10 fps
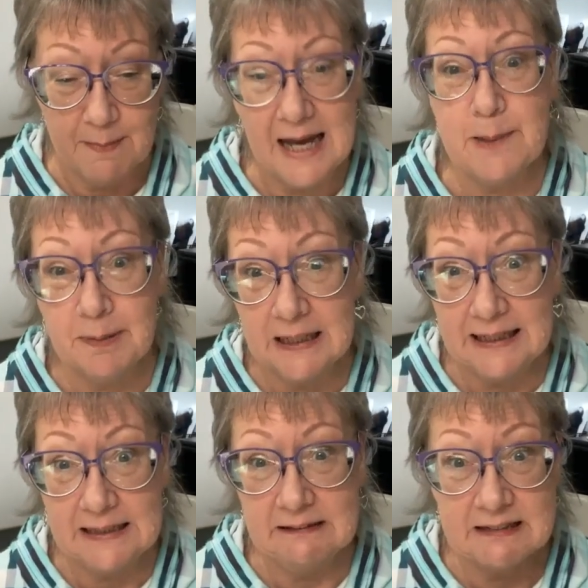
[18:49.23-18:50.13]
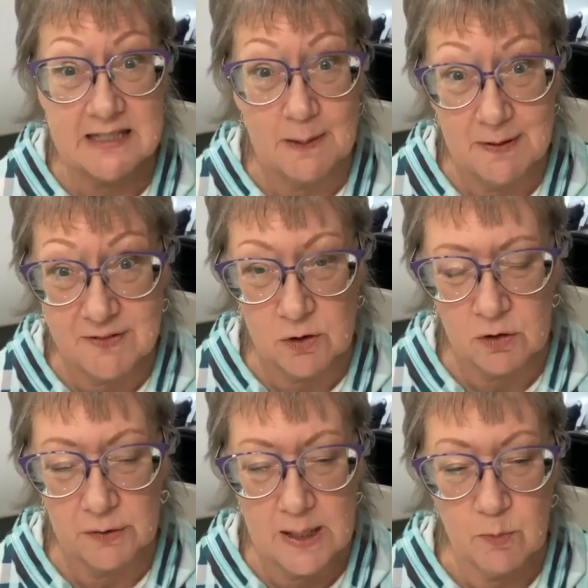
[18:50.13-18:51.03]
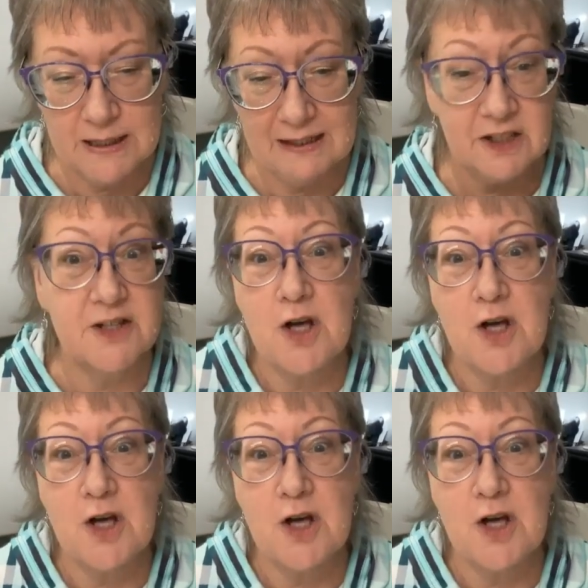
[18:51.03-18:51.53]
the My Plate that some of you grew up with,